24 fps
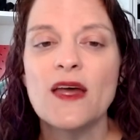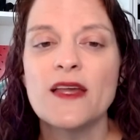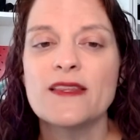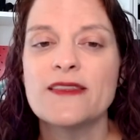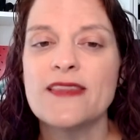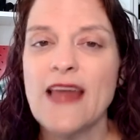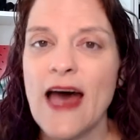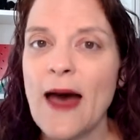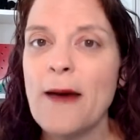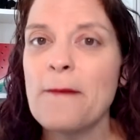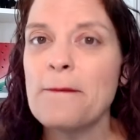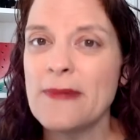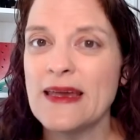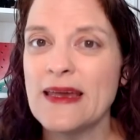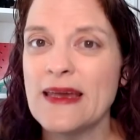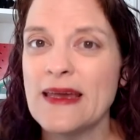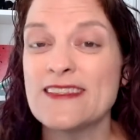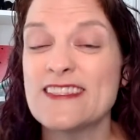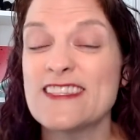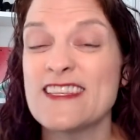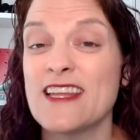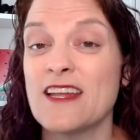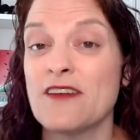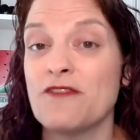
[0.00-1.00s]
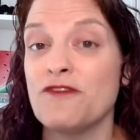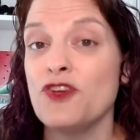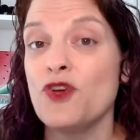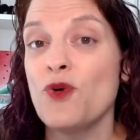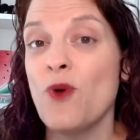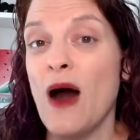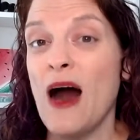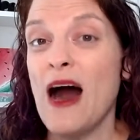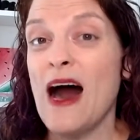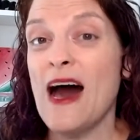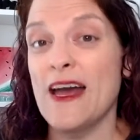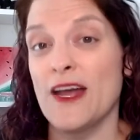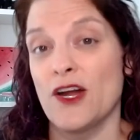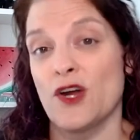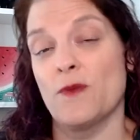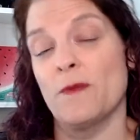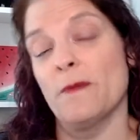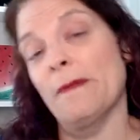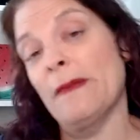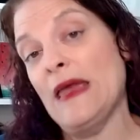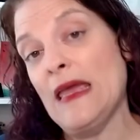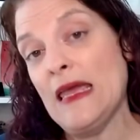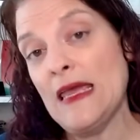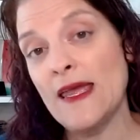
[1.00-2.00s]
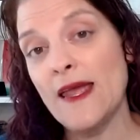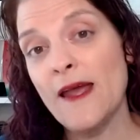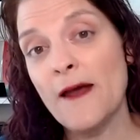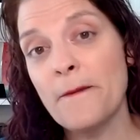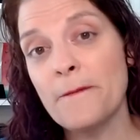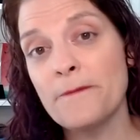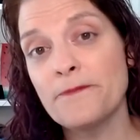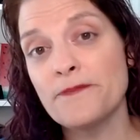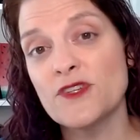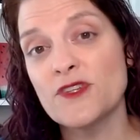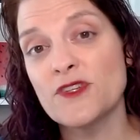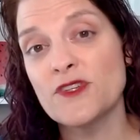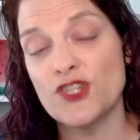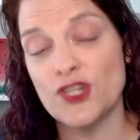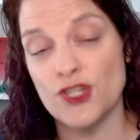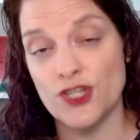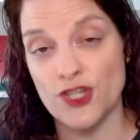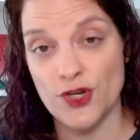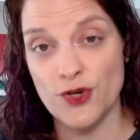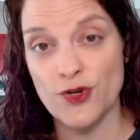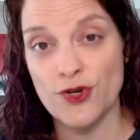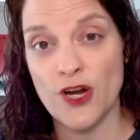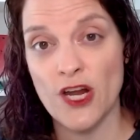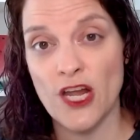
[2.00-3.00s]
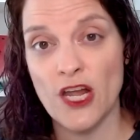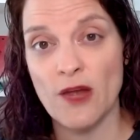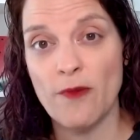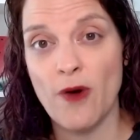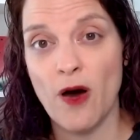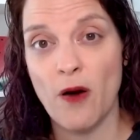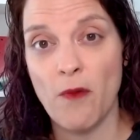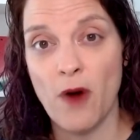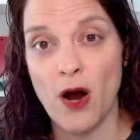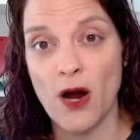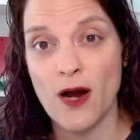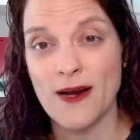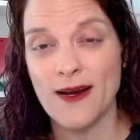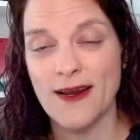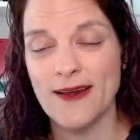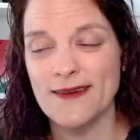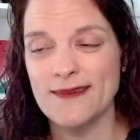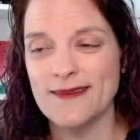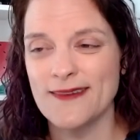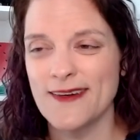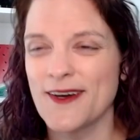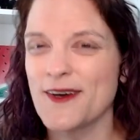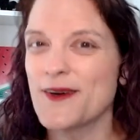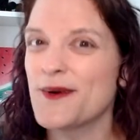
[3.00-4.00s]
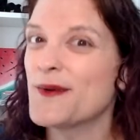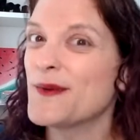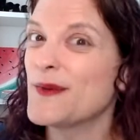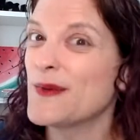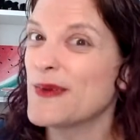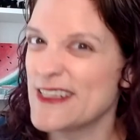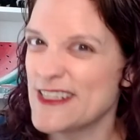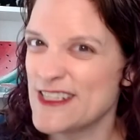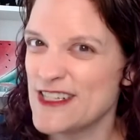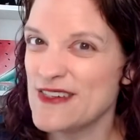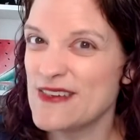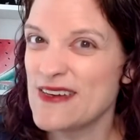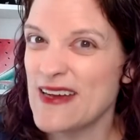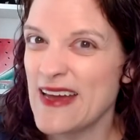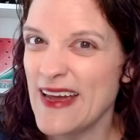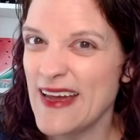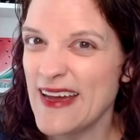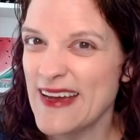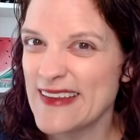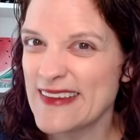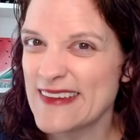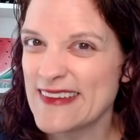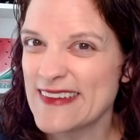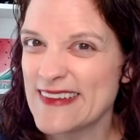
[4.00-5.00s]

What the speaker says: That means that if you hire me to do your email marketing, which you can,